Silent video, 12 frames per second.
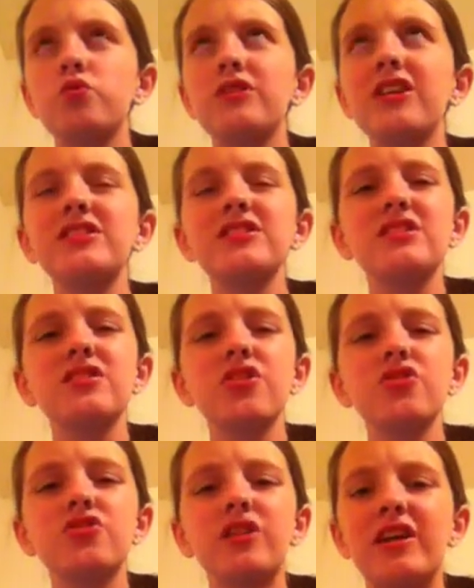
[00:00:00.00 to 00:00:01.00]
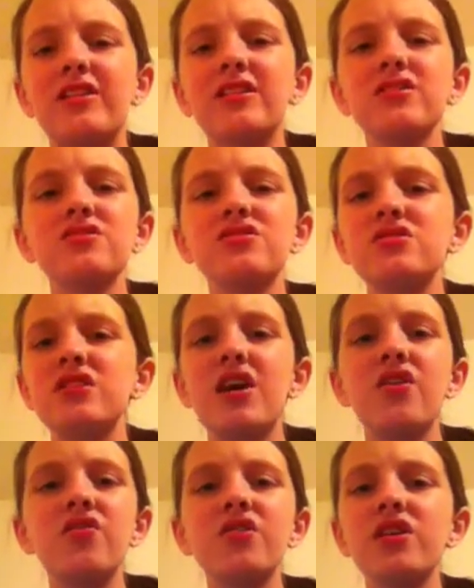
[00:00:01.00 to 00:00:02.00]
That's another thing. There's
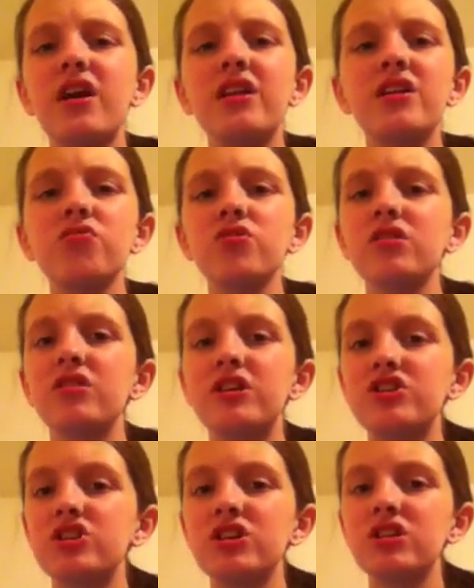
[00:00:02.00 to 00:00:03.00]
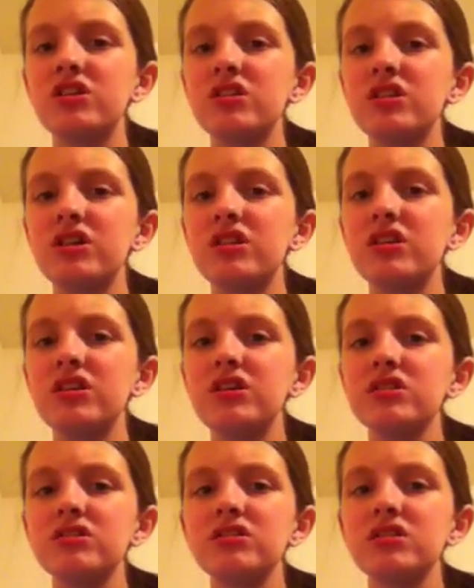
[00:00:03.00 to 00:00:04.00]
never any religion in
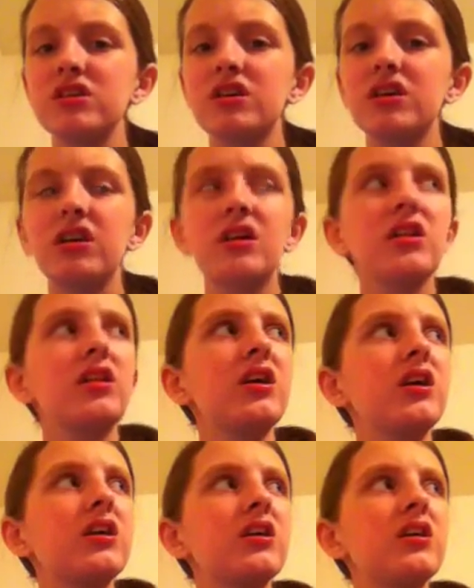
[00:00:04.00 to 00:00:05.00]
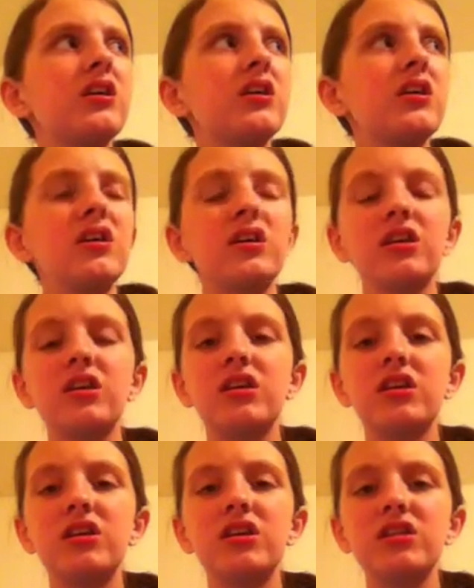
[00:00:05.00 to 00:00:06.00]
these. Like,
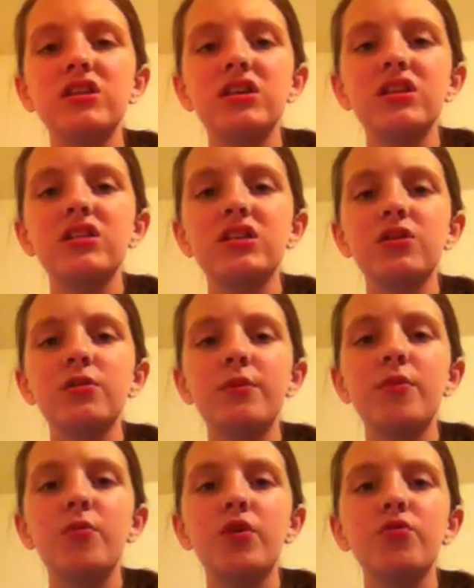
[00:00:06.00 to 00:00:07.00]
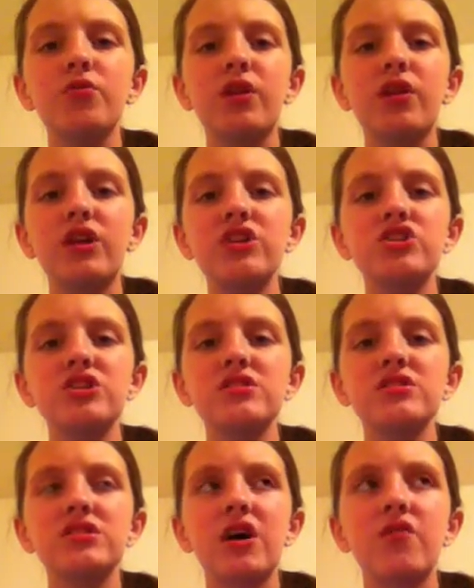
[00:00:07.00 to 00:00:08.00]
you think there would be more religious
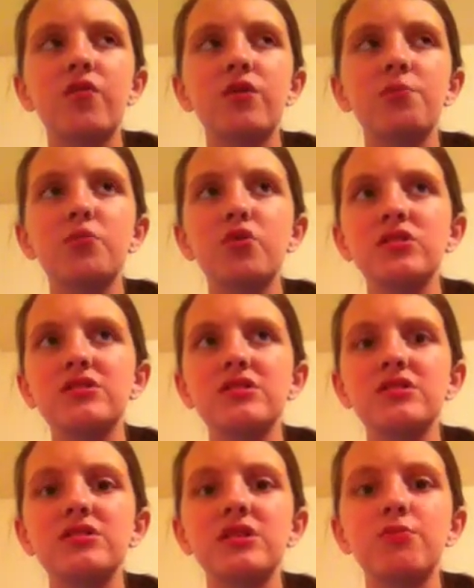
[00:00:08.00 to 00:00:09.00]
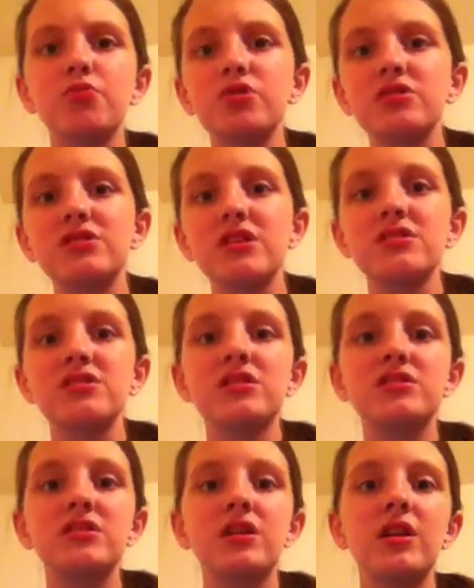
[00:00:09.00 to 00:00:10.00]
stuff with princes and
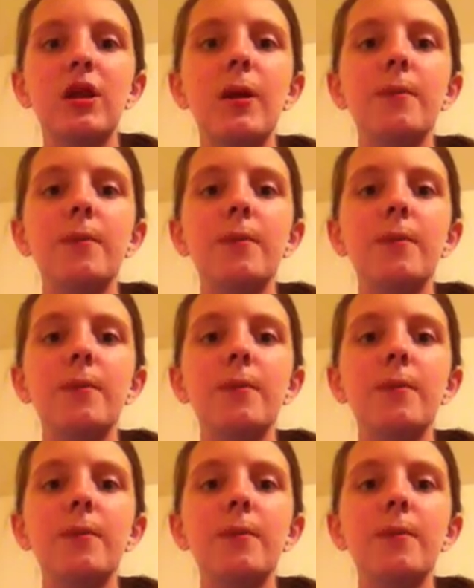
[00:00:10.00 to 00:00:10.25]
princesses and